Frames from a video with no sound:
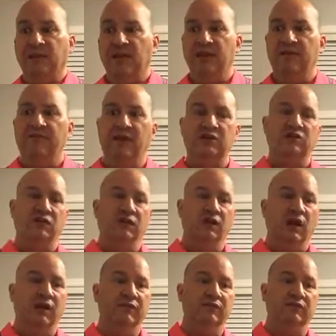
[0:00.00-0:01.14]
And eventually,
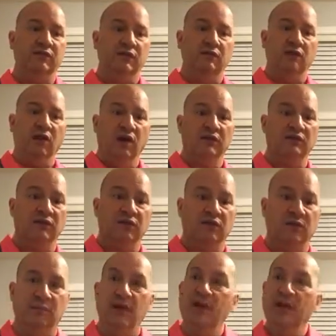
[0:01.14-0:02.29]
obviously, long
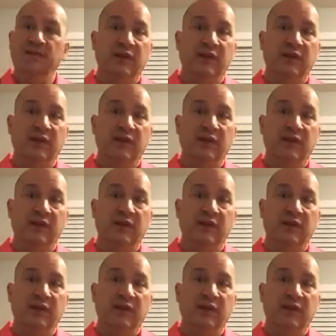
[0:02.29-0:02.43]
term,